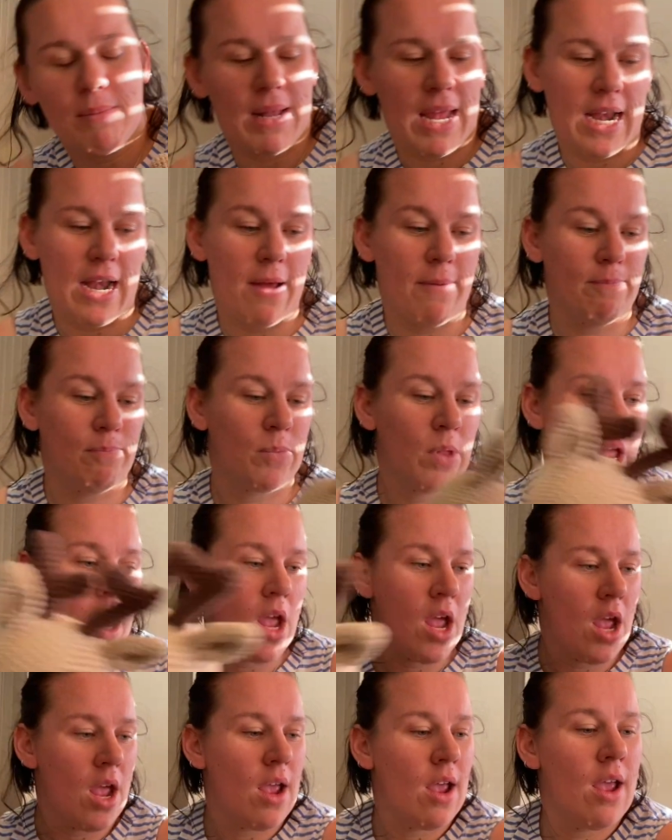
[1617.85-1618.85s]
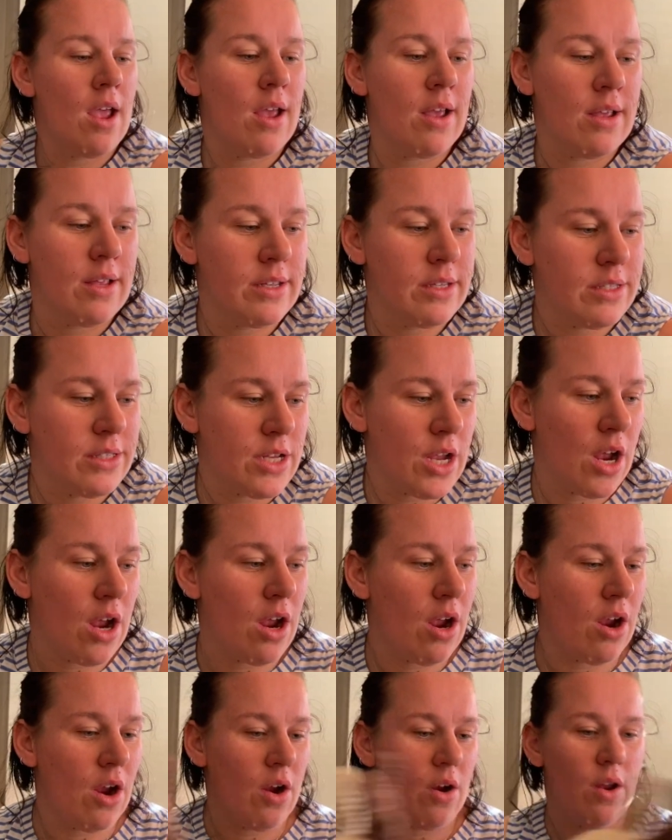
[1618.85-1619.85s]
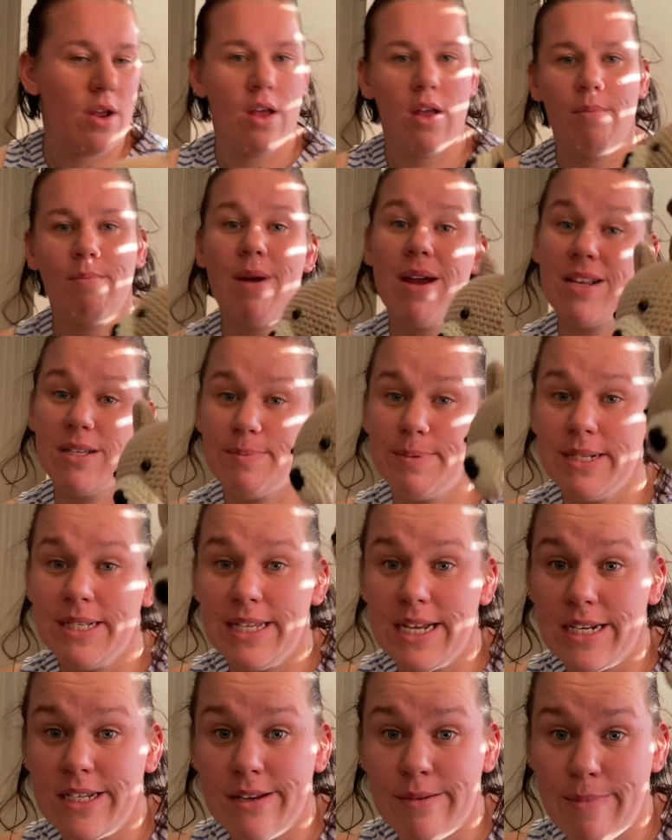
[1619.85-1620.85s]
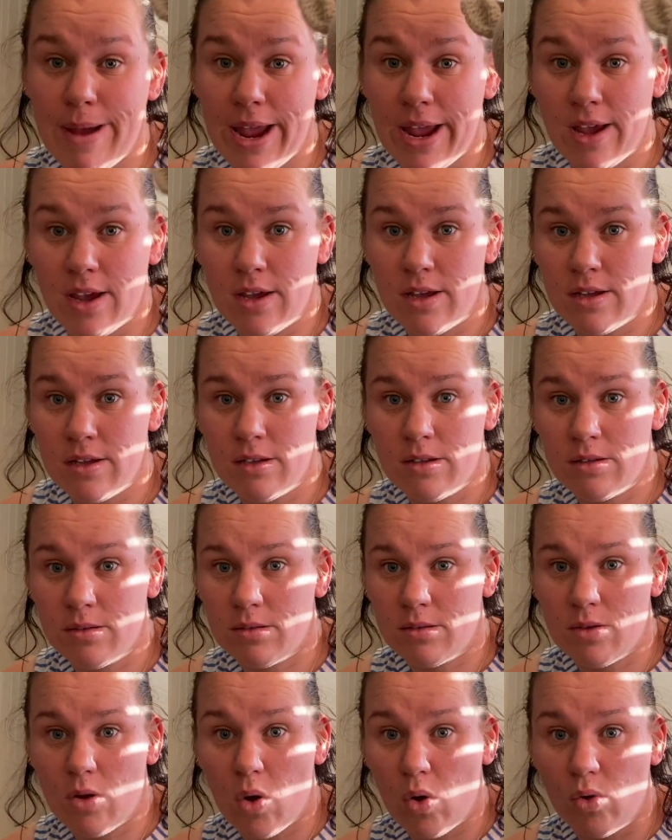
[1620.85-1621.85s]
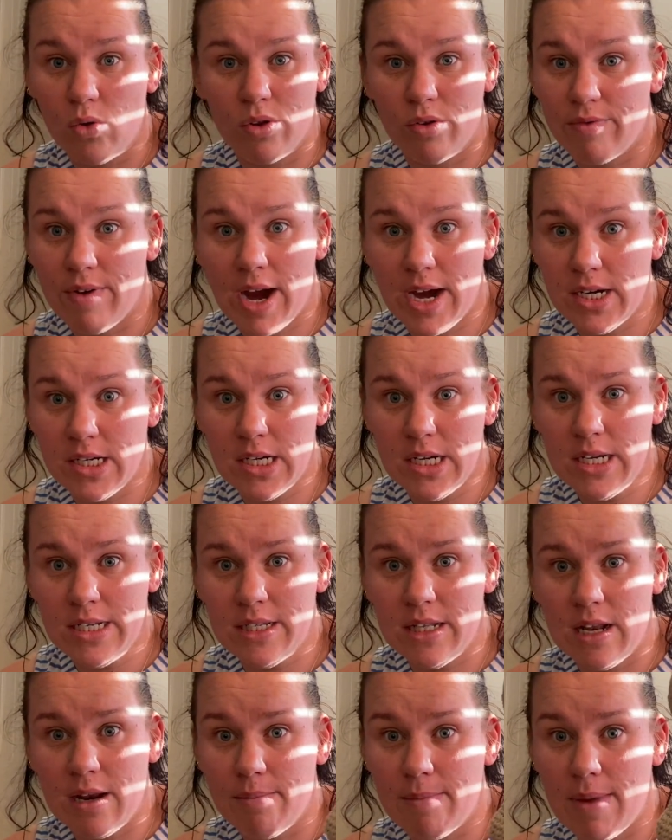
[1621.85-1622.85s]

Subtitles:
later. So my husband said to make all the reindeers and then